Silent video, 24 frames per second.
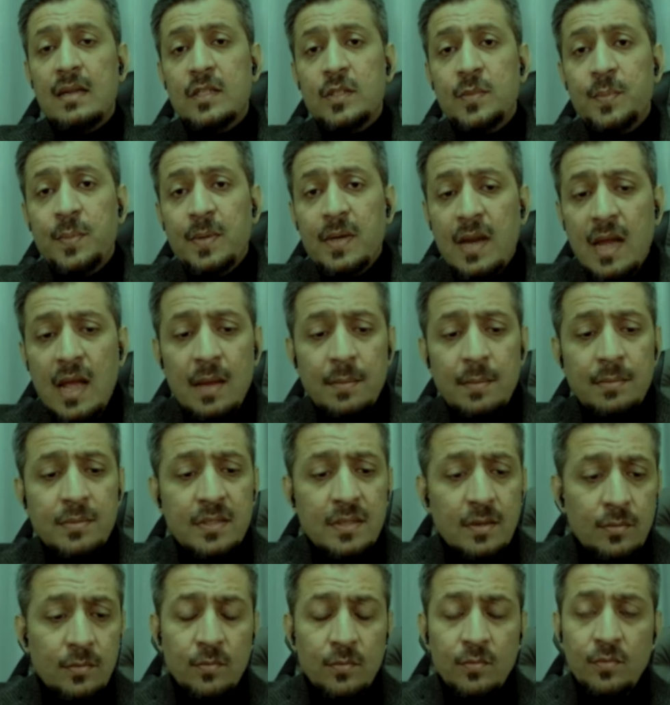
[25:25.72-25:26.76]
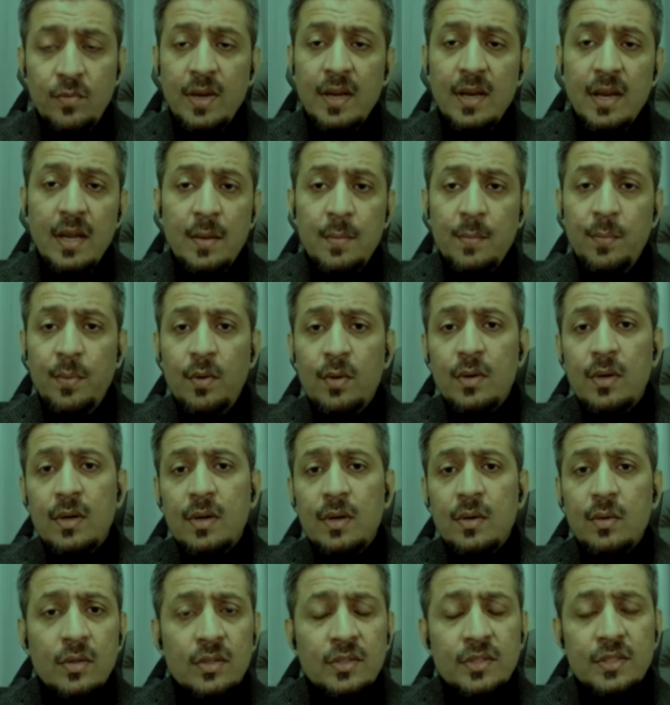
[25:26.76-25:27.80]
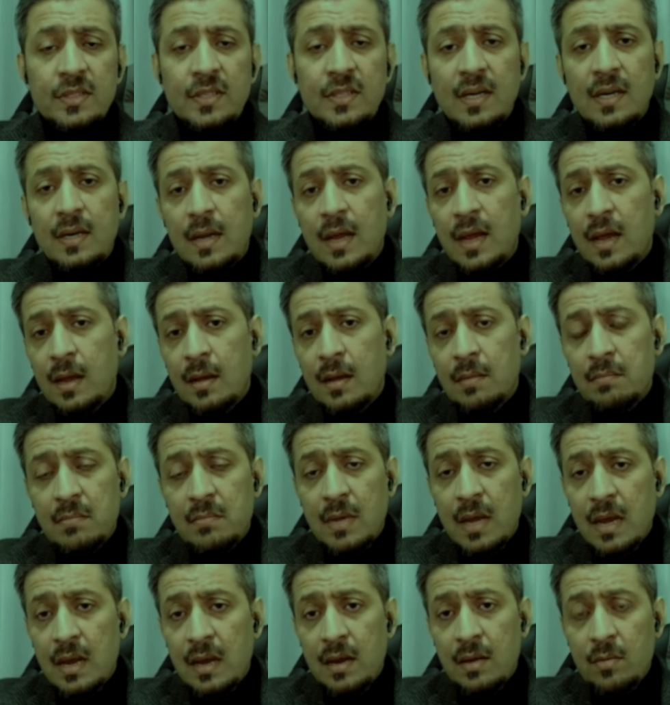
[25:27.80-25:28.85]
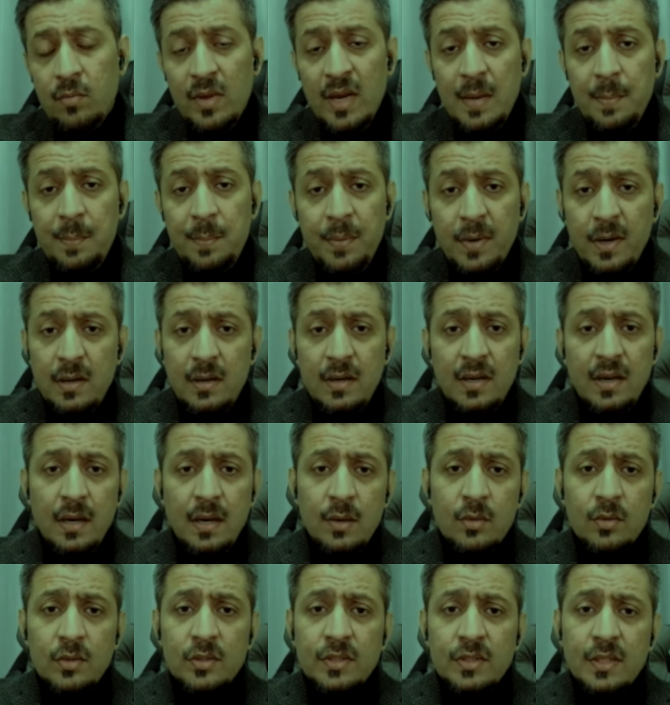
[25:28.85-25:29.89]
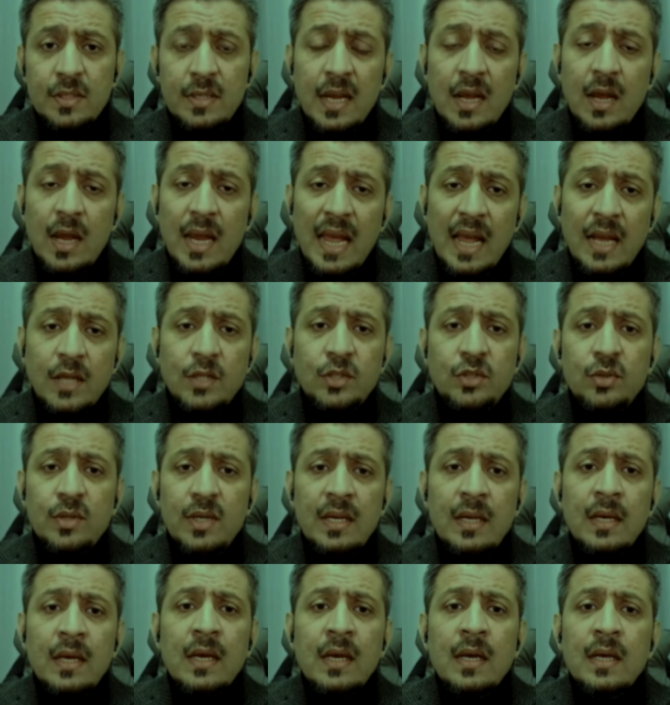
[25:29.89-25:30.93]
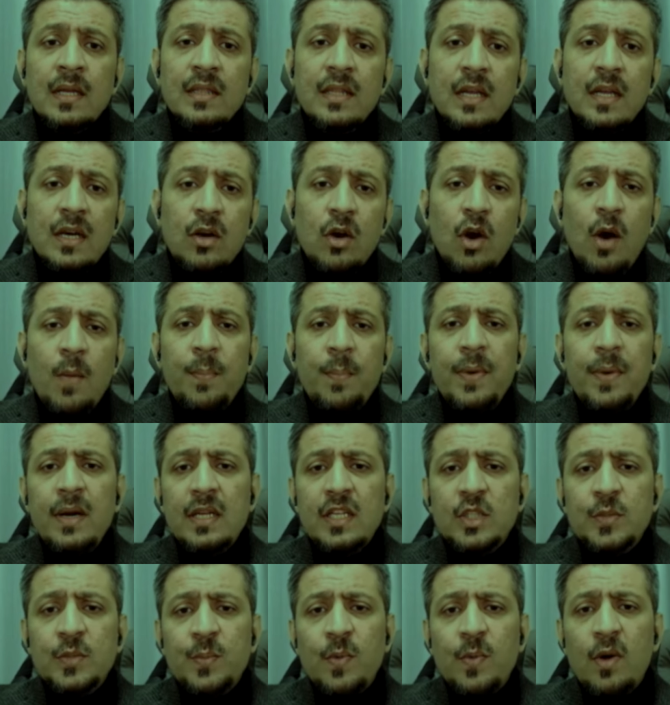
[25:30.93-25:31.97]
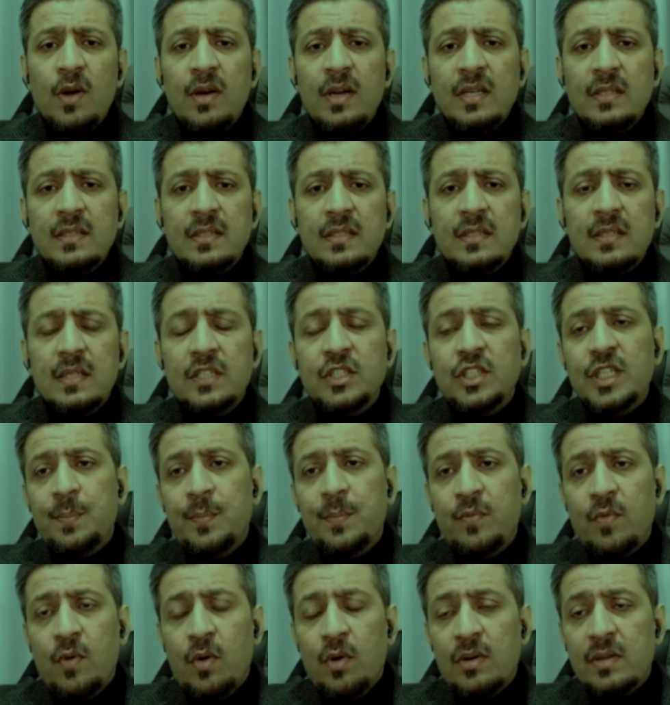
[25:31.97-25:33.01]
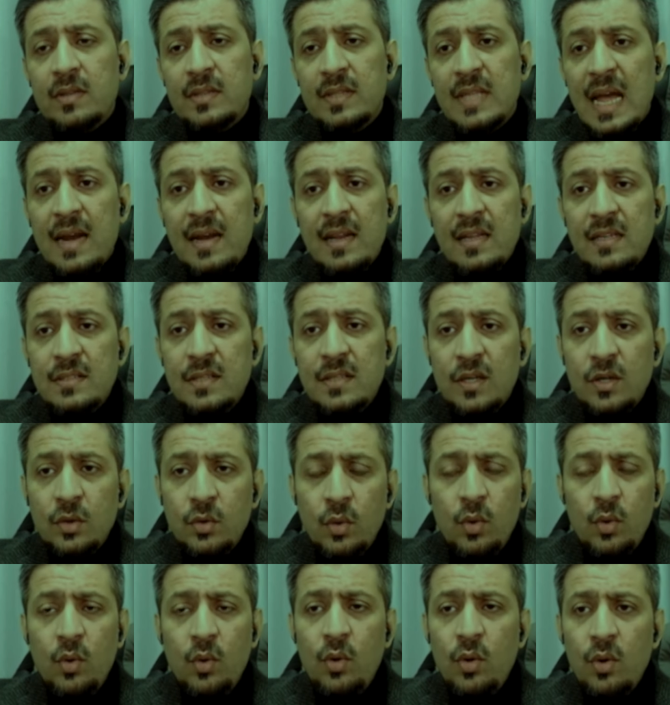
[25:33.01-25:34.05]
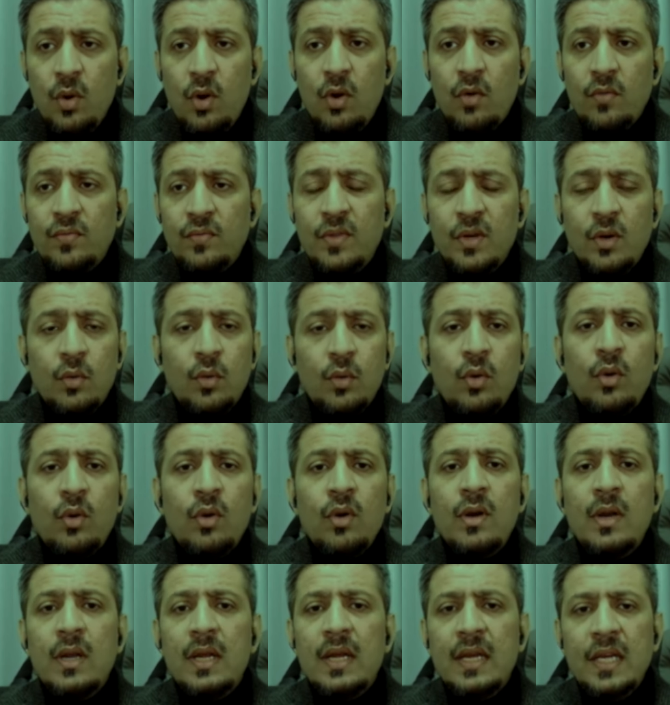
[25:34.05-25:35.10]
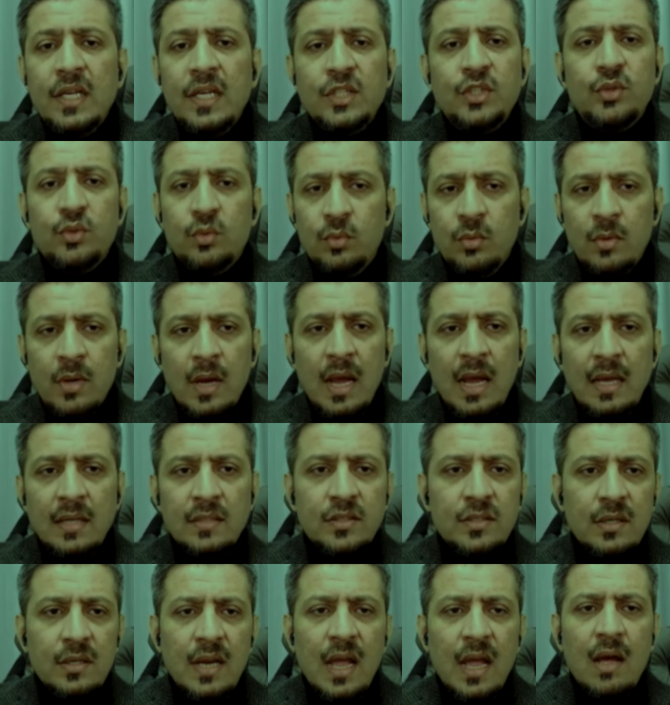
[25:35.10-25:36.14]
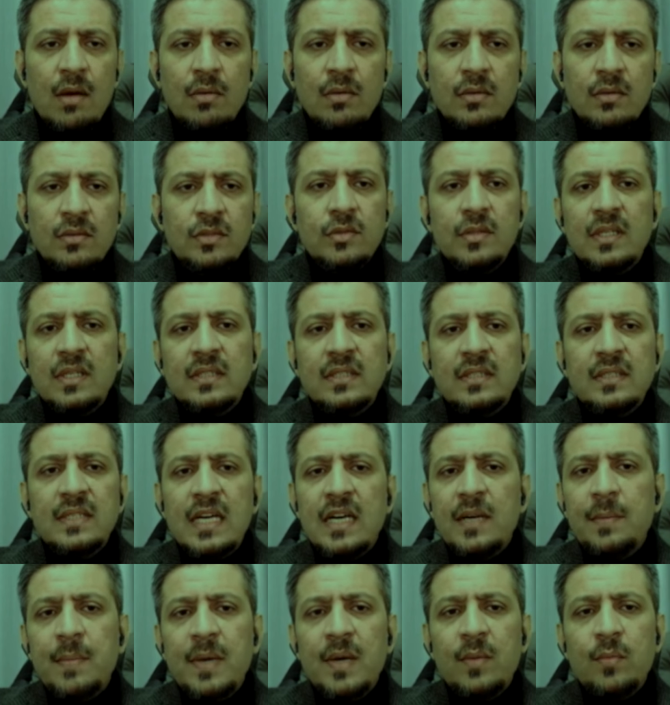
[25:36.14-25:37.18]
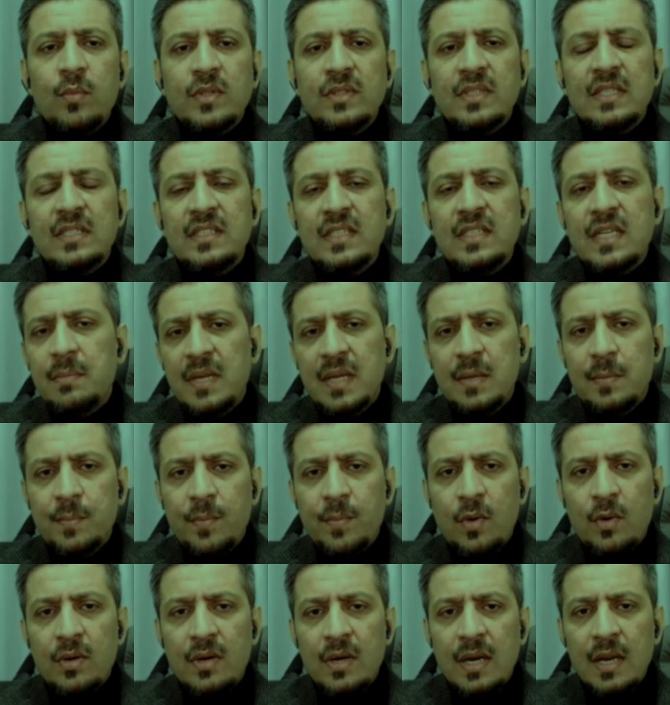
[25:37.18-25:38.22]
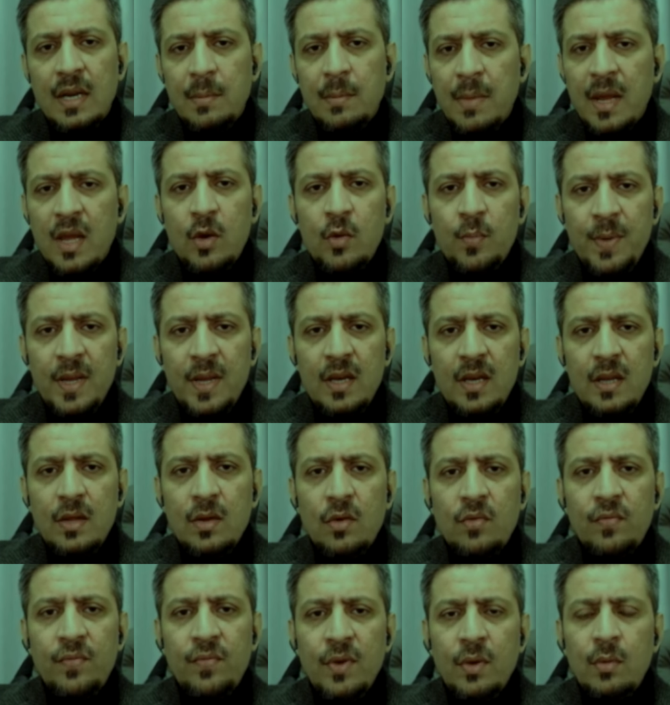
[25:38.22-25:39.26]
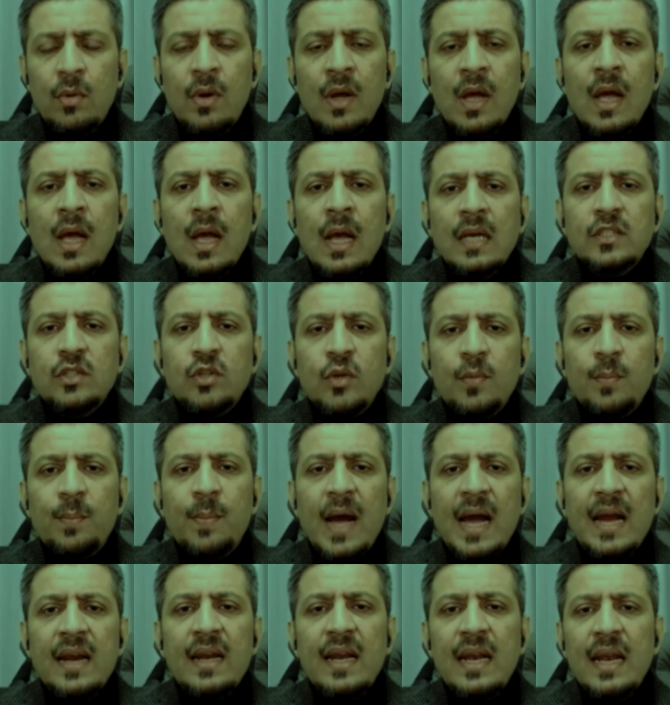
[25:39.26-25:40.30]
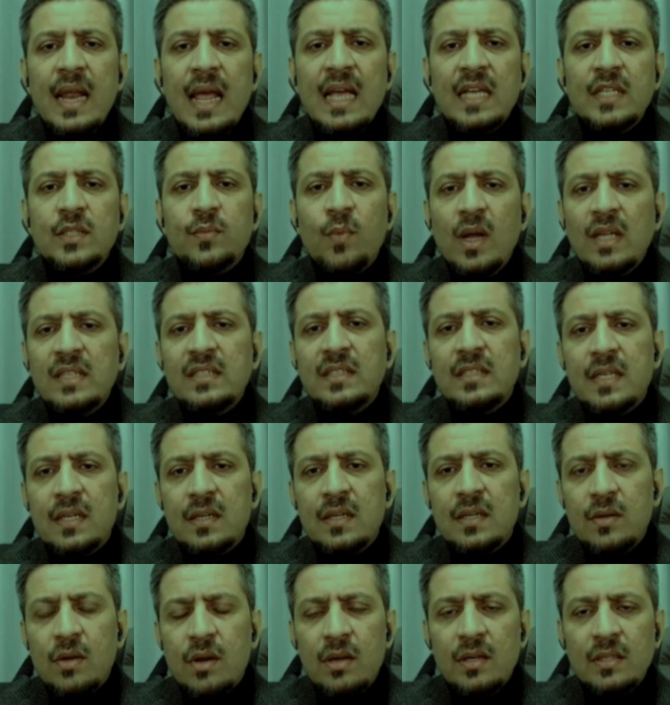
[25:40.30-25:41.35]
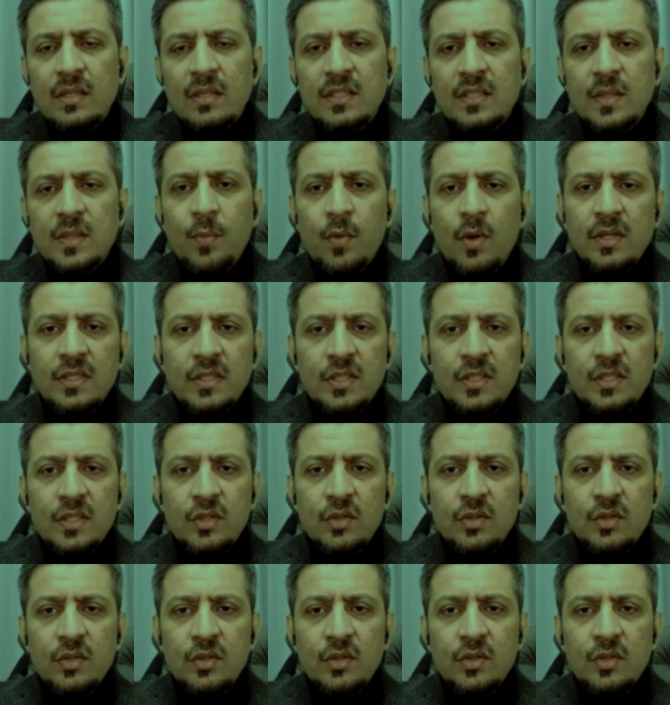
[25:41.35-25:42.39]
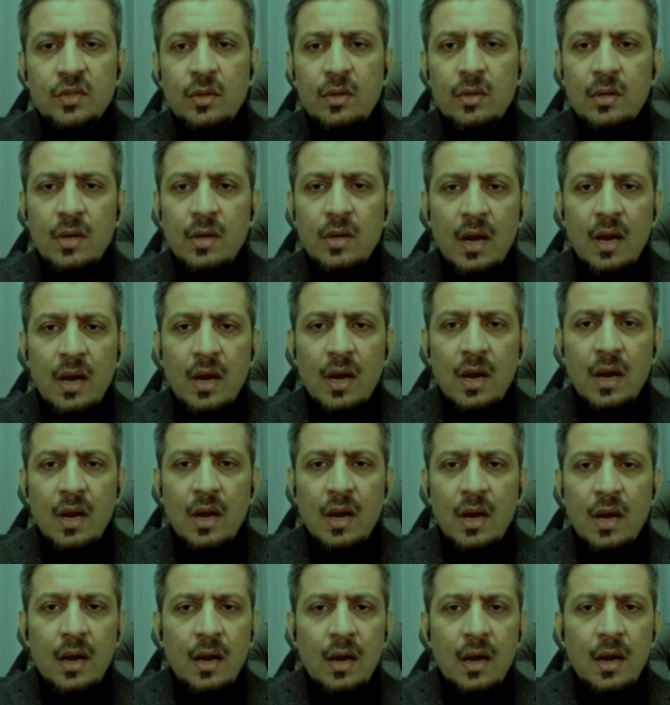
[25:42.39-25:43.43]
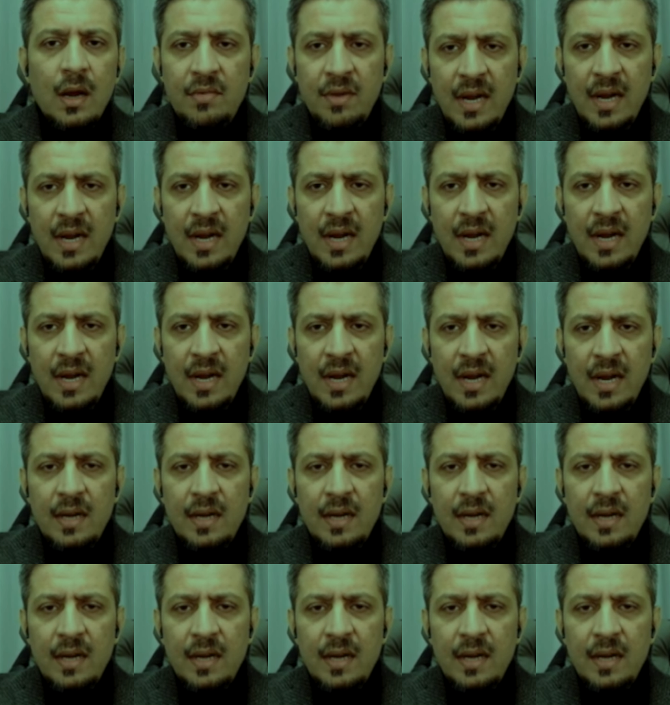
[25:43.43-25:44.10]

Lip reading: perhaps a very important question, a very pertinent question. Actually, the corporate espionage in the chip war, that is the core of the whole issue. And so now, so this statement was extremely important, in my opinion of view. So Biden has once acknowledged the policy of trade.